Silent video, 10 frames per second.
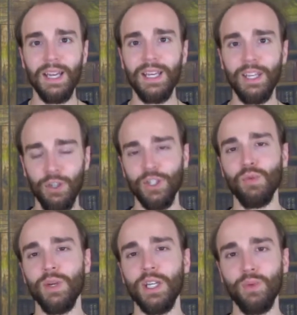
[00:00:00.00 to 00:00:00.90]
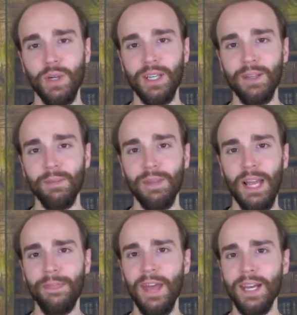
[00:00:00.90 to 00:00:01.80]
here in twenty twenty,
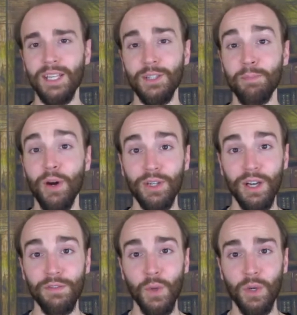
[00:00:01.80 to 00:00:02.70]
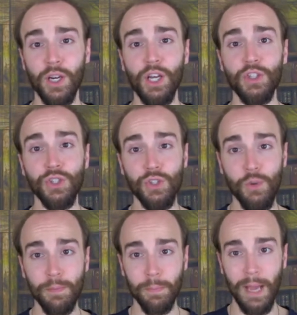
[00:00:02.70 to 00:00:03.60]
and that is part of your
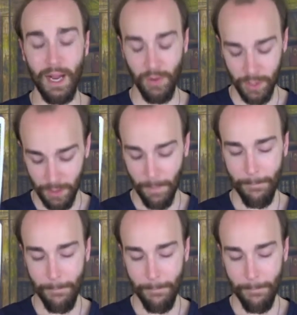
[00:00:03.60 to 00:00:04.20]
superpower.